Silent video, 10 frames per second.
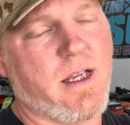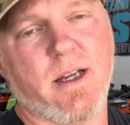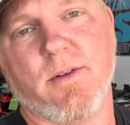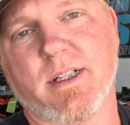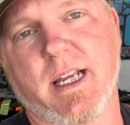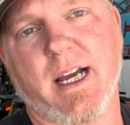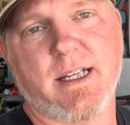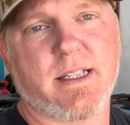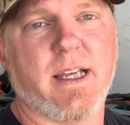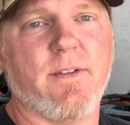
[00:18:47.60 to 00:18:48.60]
Anyways,
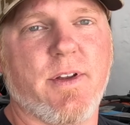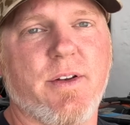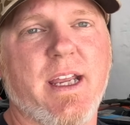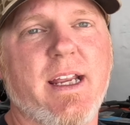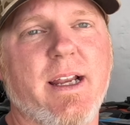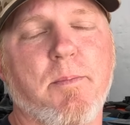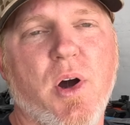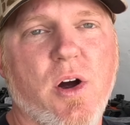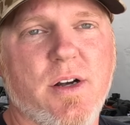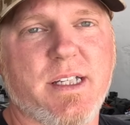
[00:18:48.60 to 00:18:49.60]
guys, if you need
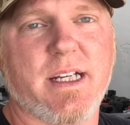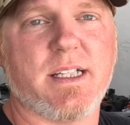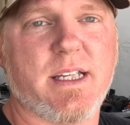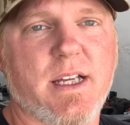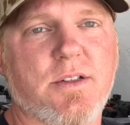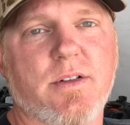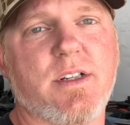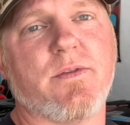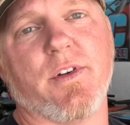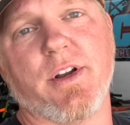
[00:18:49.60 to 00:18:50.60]
parts and
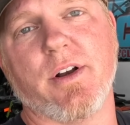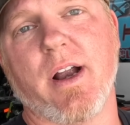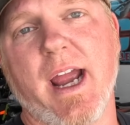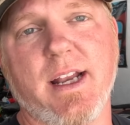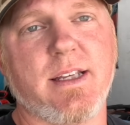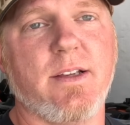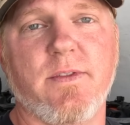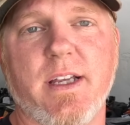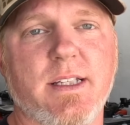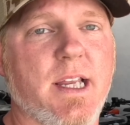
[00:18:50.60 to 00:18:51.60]
accessories for your
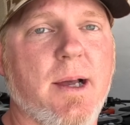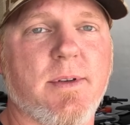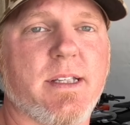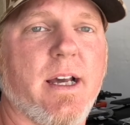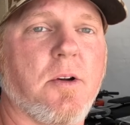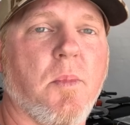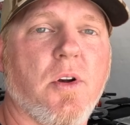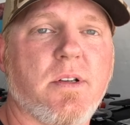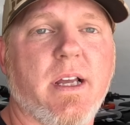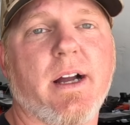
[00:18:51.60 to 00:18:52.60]
ATV, side-by-side, -side, or
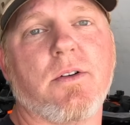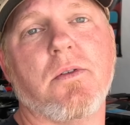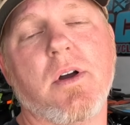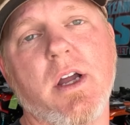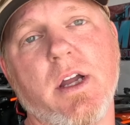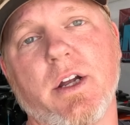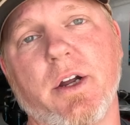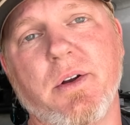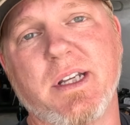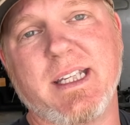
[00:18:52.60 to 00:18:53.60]
motorcycle,
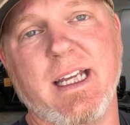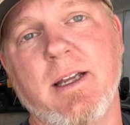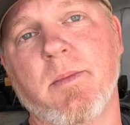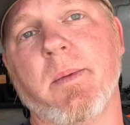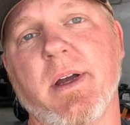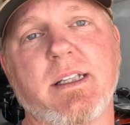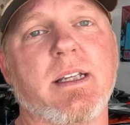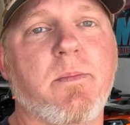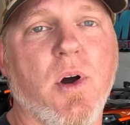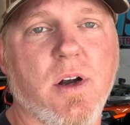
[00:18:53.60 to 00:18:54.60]
go to
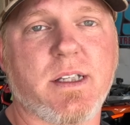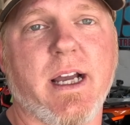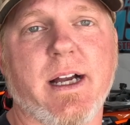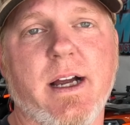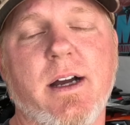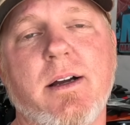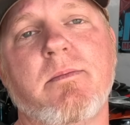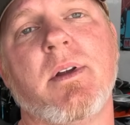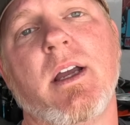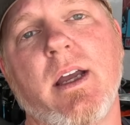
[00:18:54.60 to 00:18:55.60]

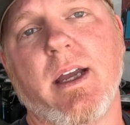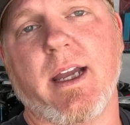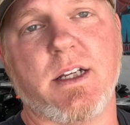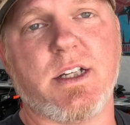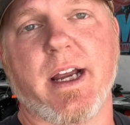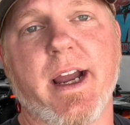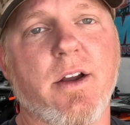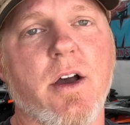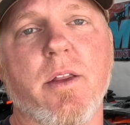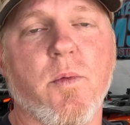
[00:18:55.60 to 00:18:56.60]
teammscparts.com and check
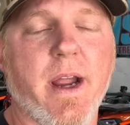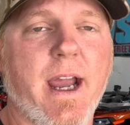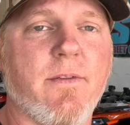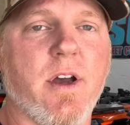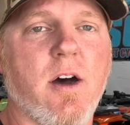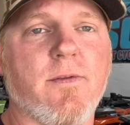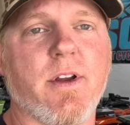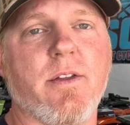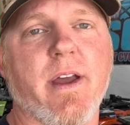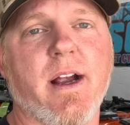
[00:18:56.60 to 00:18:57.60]
out all that we have to
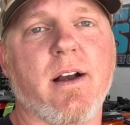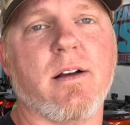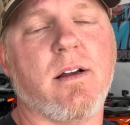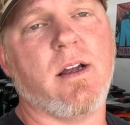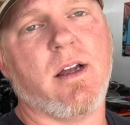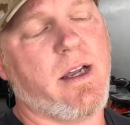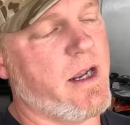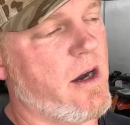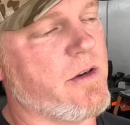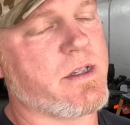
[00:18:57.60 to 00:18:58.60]
offer you there.
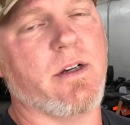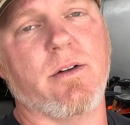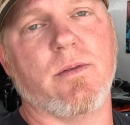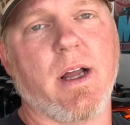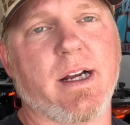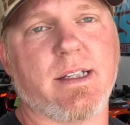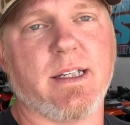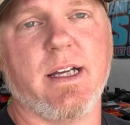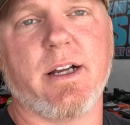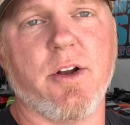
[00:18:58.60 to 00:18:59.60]
Also, like I
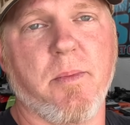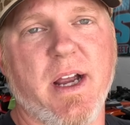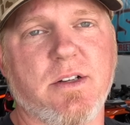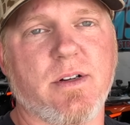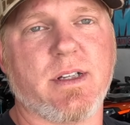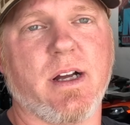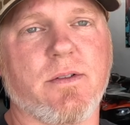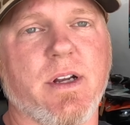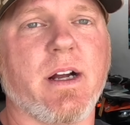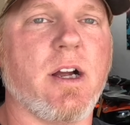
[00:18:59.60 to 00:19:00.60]
said, go to
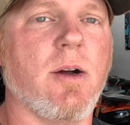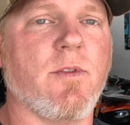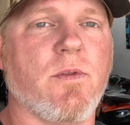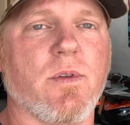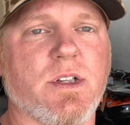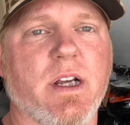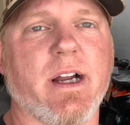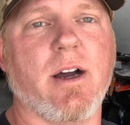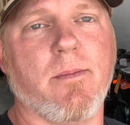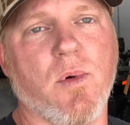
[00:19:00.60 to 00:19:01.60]
mainstreetcycle.com if you want to
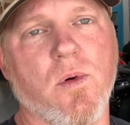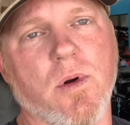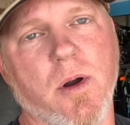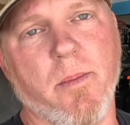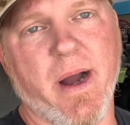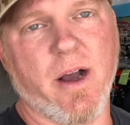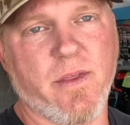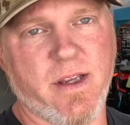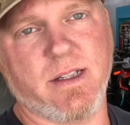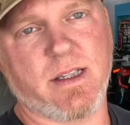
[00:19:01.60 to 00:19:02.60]
check out more
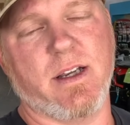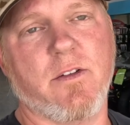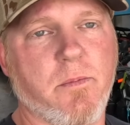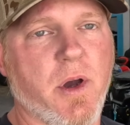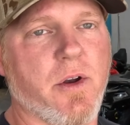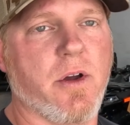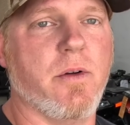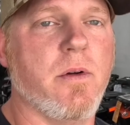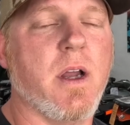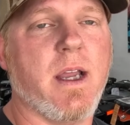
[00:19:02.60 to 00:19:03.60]
about the CF
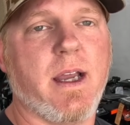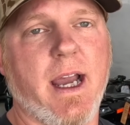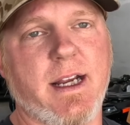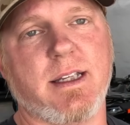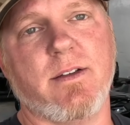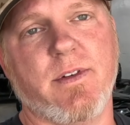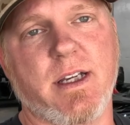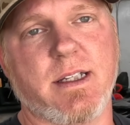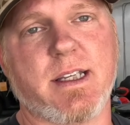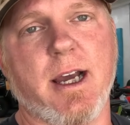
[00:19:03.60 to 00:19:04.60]
Moto
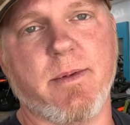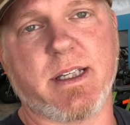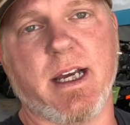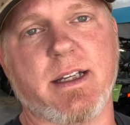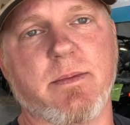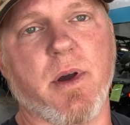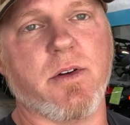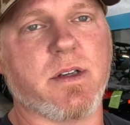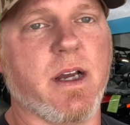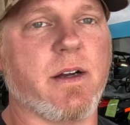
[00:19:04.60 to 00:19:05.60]
ATVs, side-by-sides, and
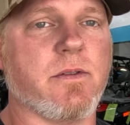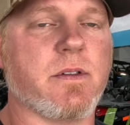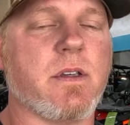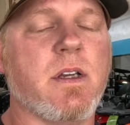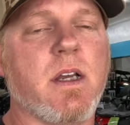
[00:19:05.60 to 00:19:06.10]
motorcycles.